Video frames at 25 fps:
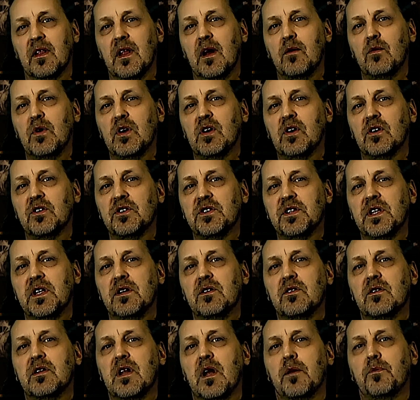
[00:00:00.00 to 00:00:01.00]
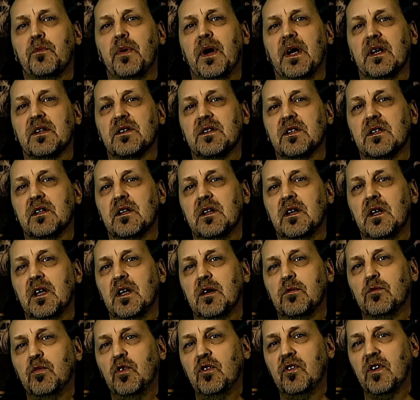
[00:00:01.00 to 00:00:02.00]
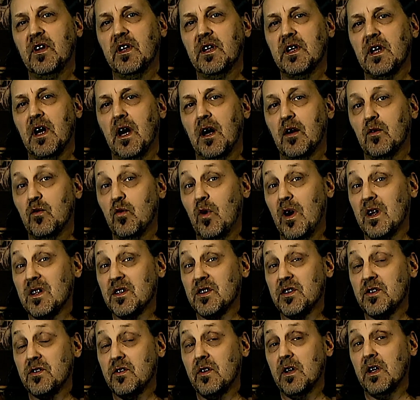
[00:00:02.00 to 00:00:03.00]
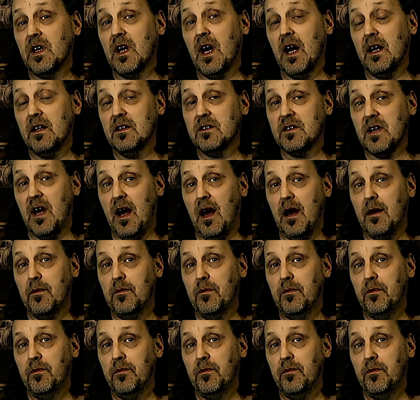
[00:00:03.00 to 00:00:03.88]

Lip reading: Then we continue that pattern, moving down one string at a time.